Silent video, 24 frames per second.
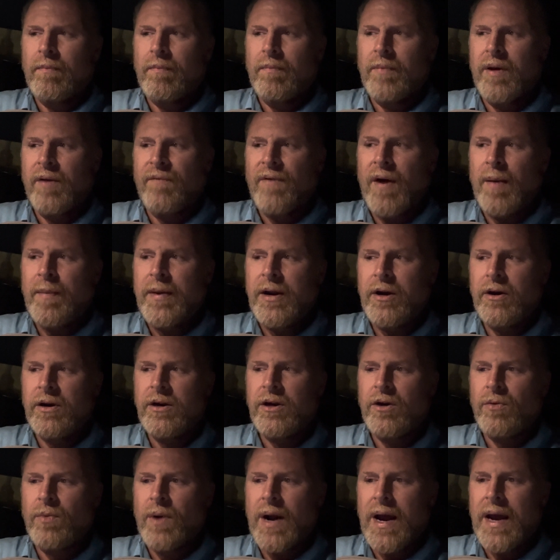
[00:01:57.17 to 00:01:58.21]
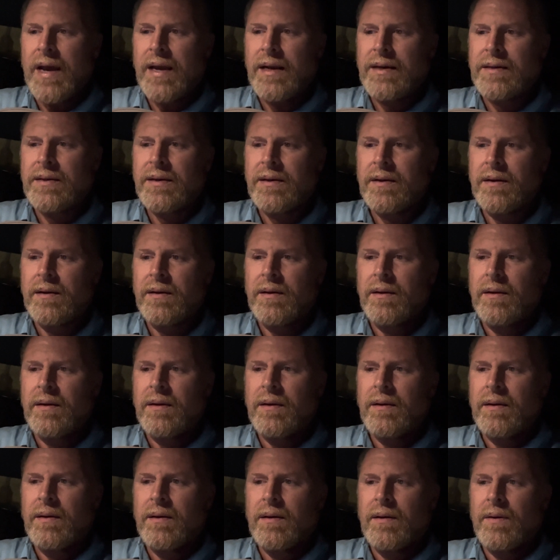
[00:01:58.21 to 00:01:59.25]
If I'm hearing you right,
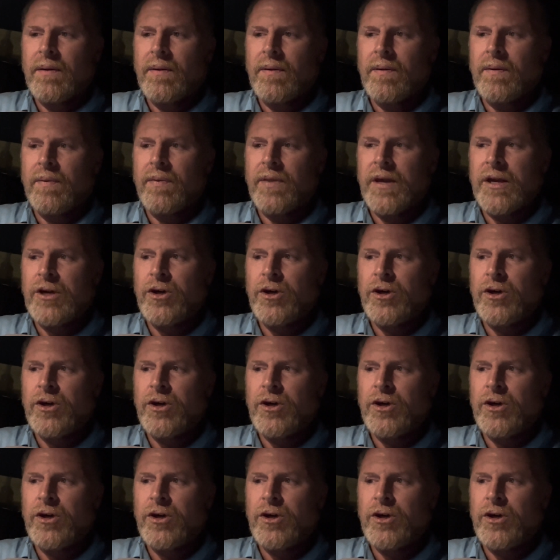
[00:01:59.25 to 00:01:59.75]
then